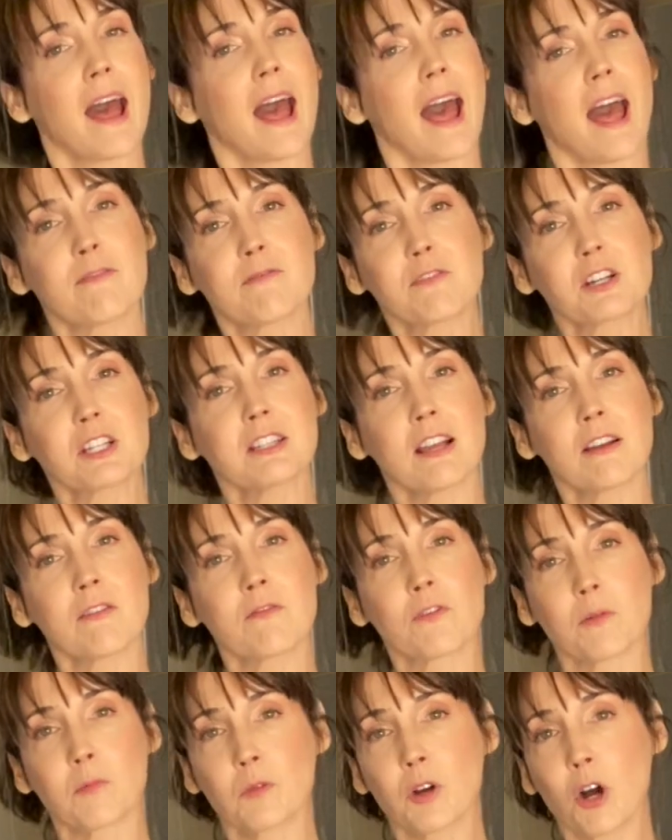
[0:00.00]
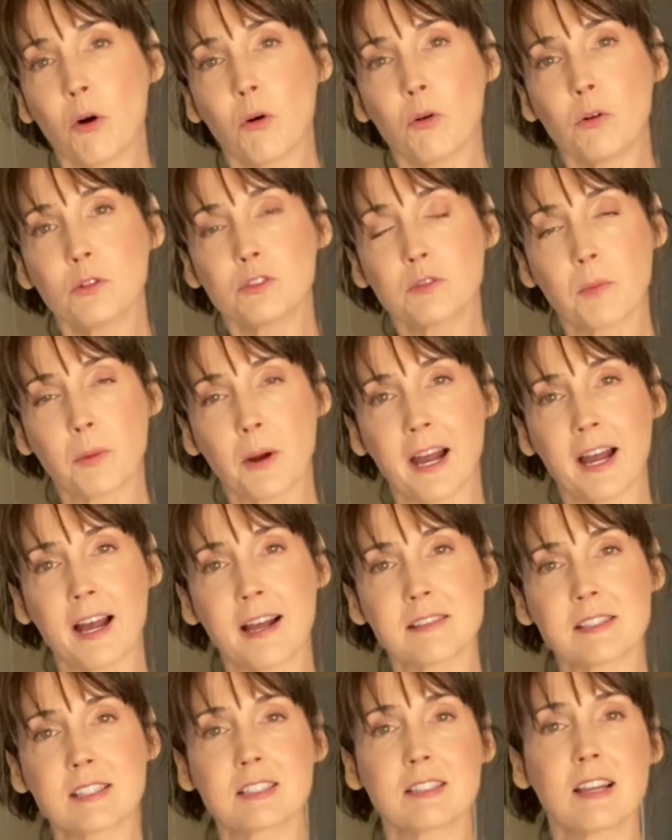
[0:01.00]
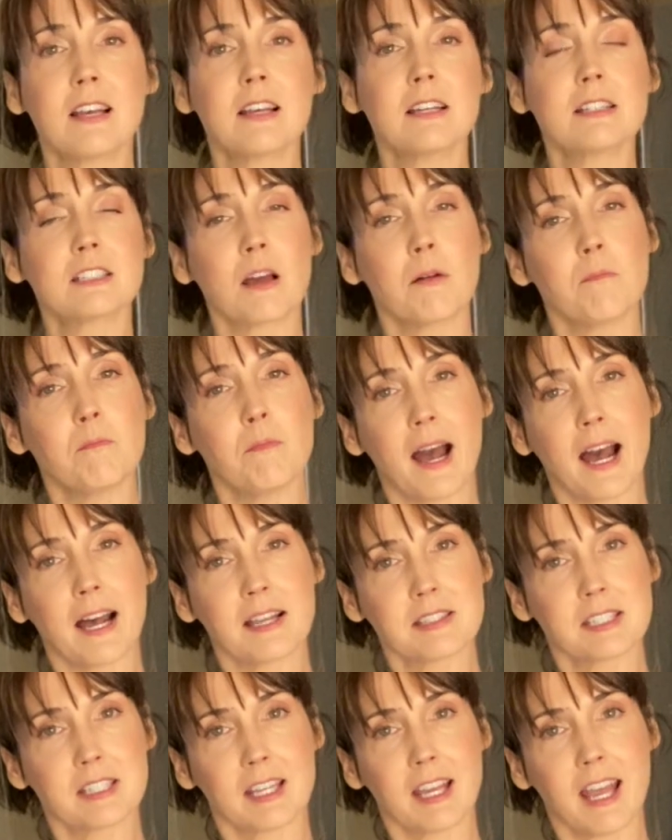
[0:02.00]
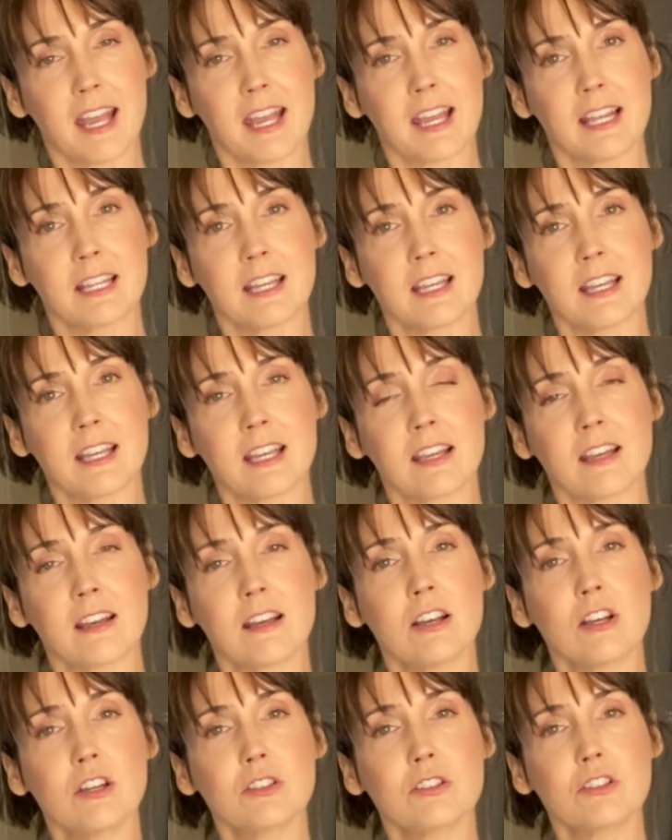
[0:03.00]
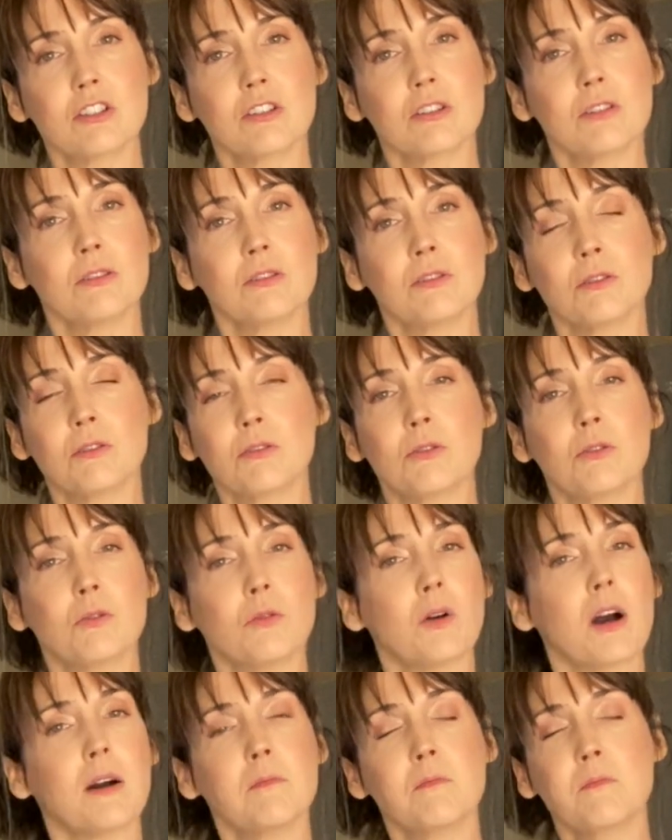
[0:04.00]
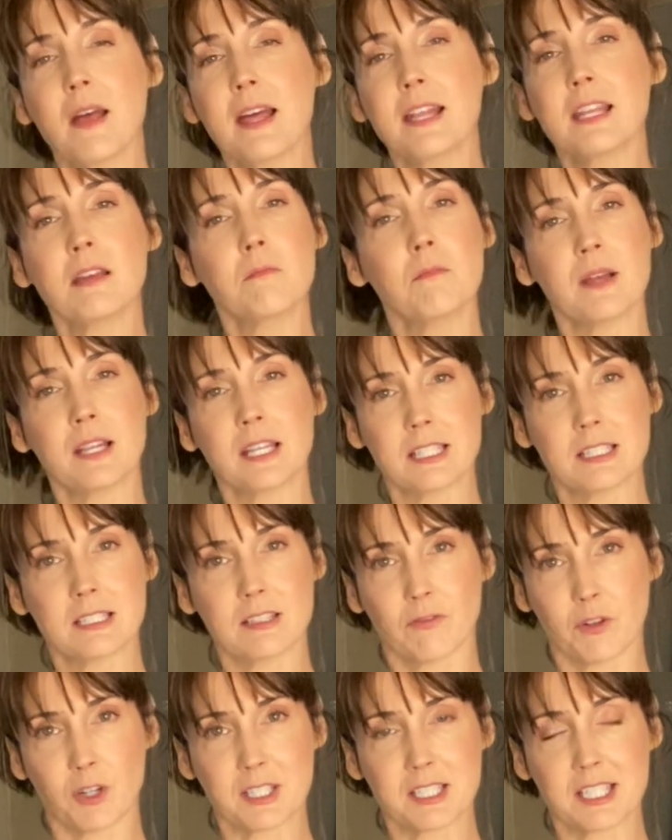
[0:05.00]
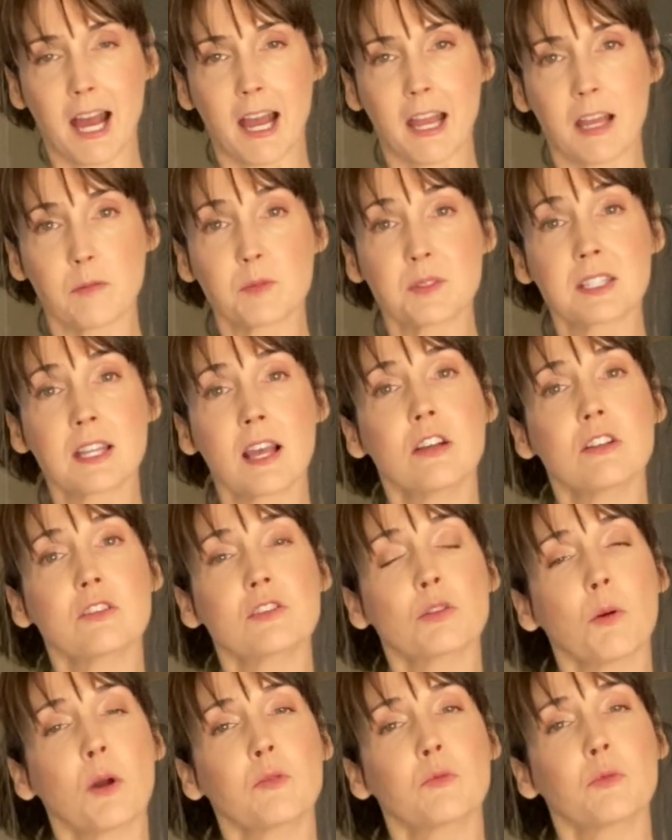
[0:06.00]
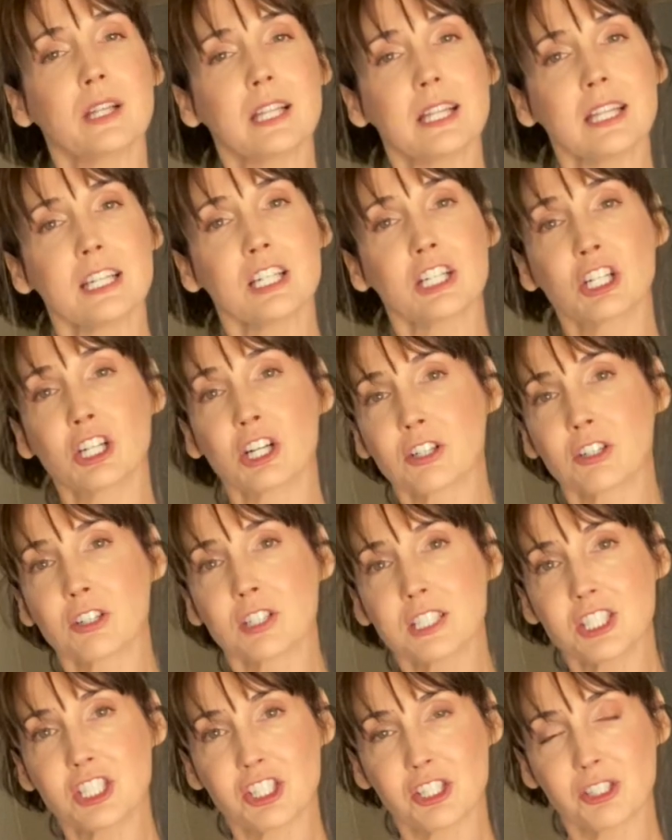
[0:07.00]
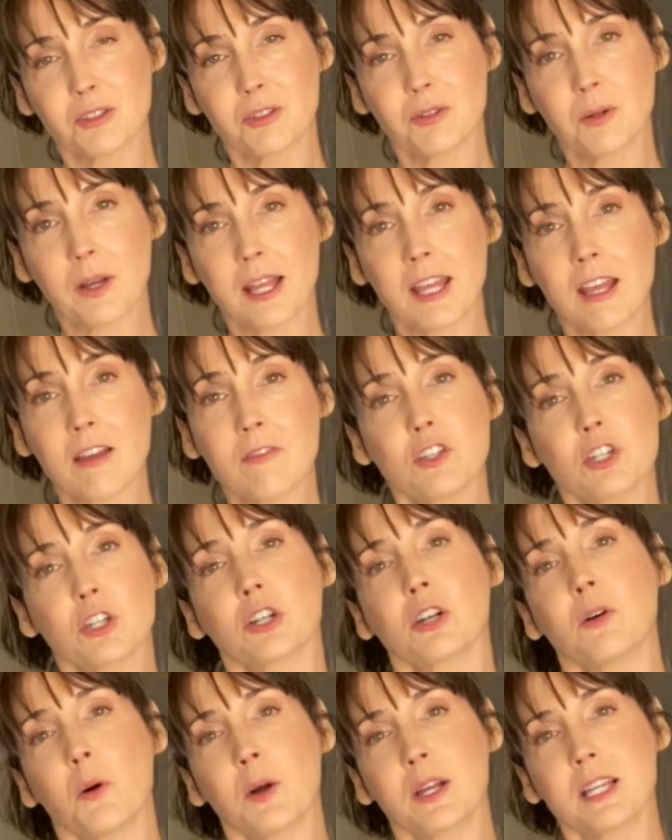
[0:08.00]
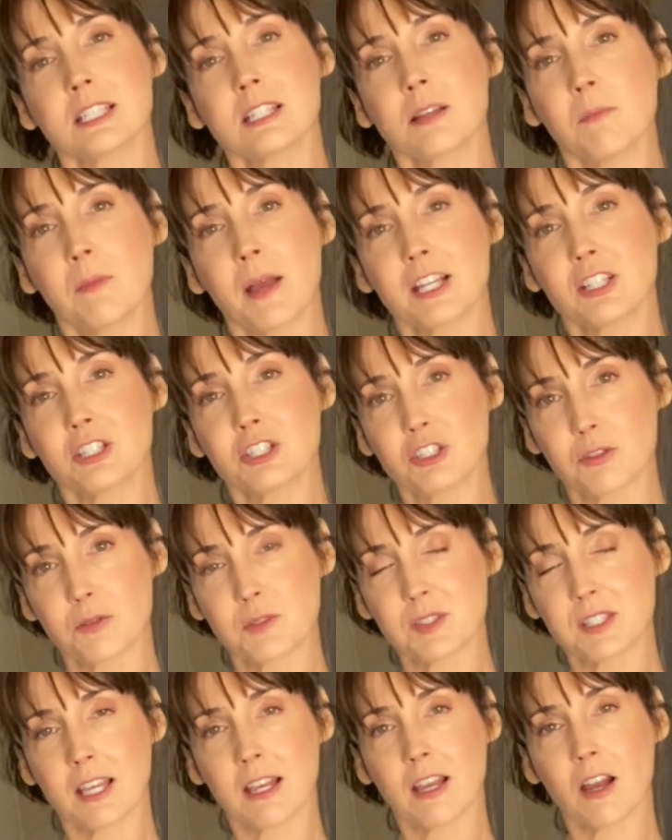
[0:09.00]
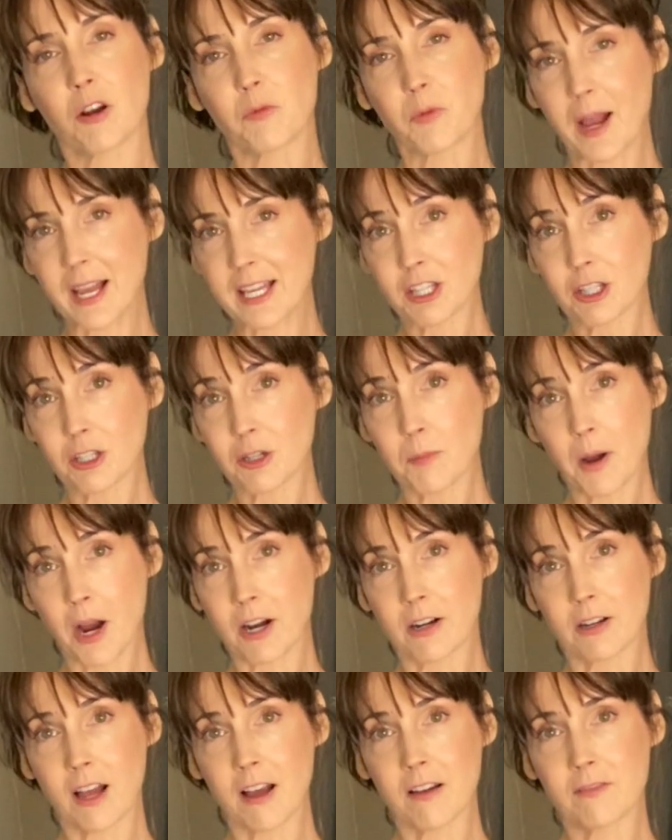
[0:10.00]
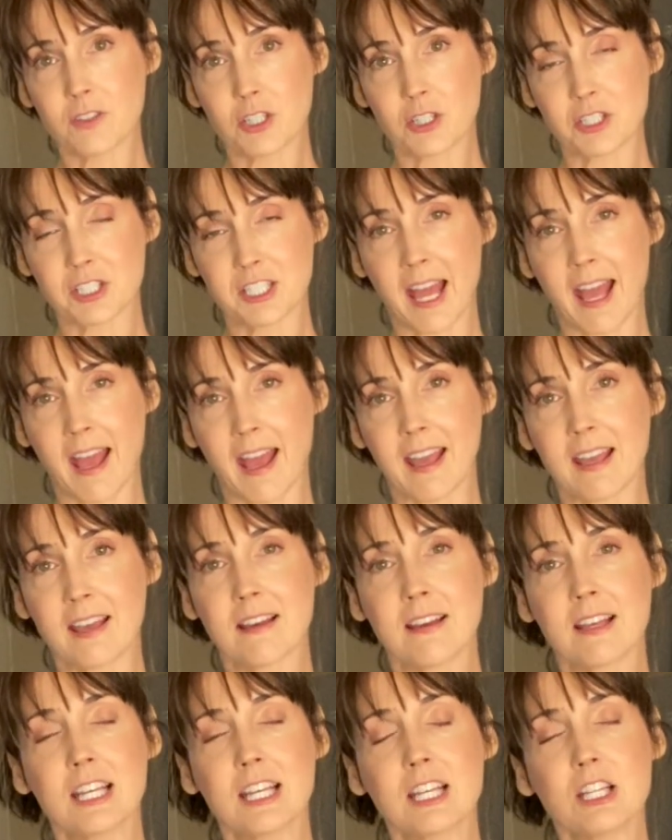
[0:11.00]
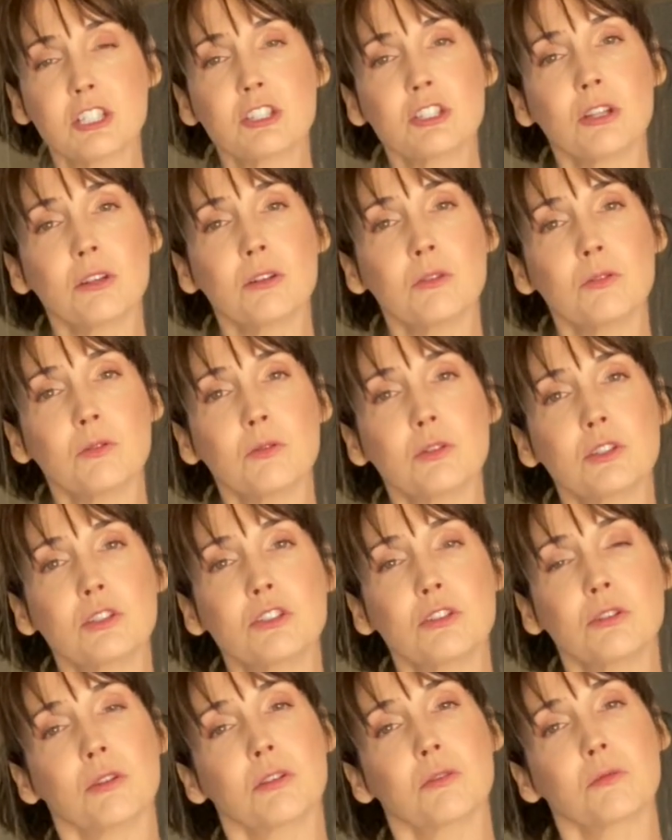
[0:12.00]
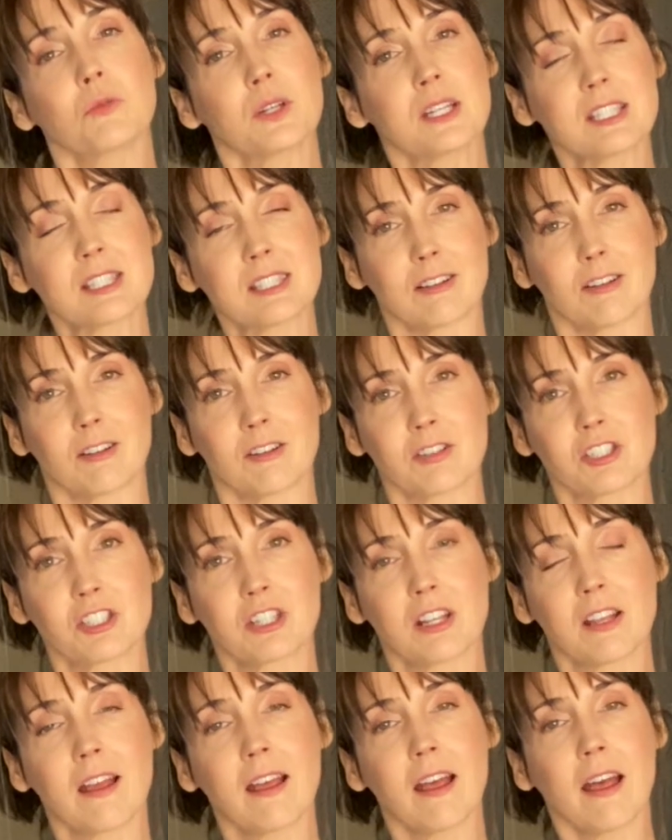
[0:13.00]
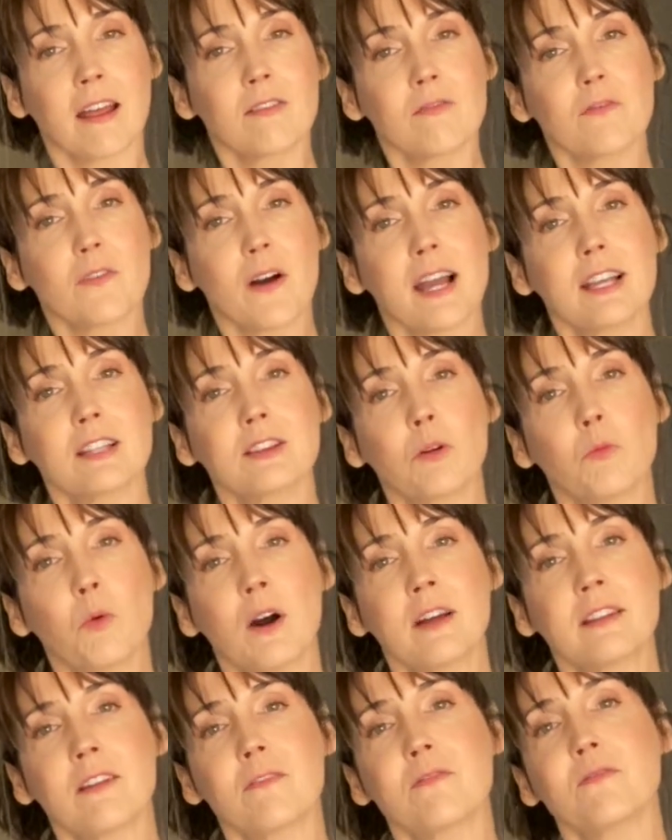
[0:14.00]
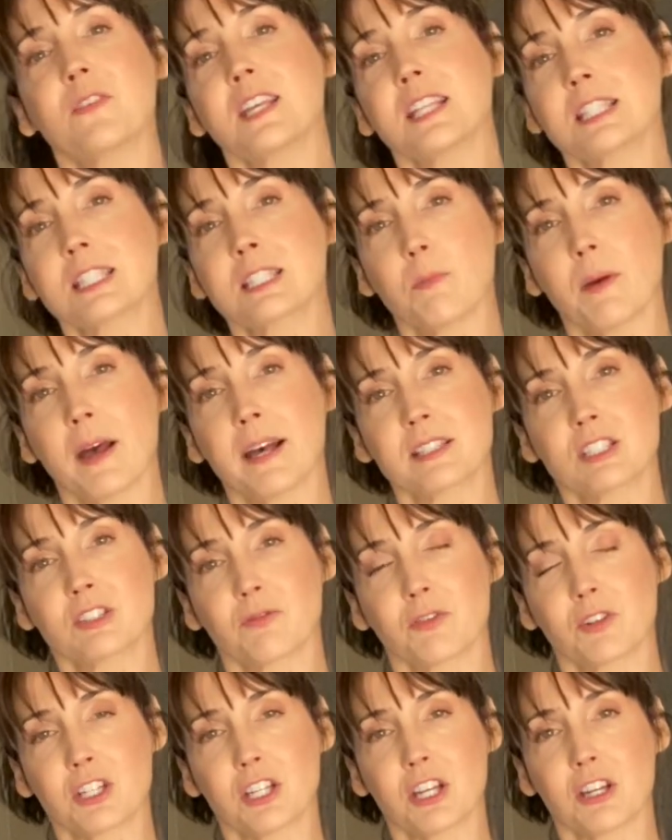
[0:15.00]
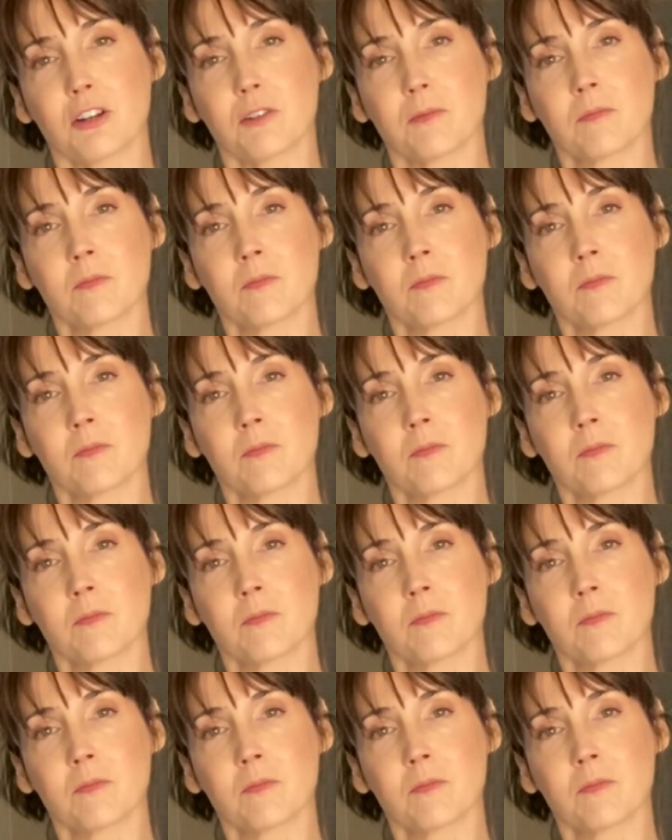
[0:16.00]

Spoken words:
Everything from cold pressed to masticating to many different types. So I really encourage you, if you're going to make juicing a regular part of your day, to do the research and find the one that fits best for you.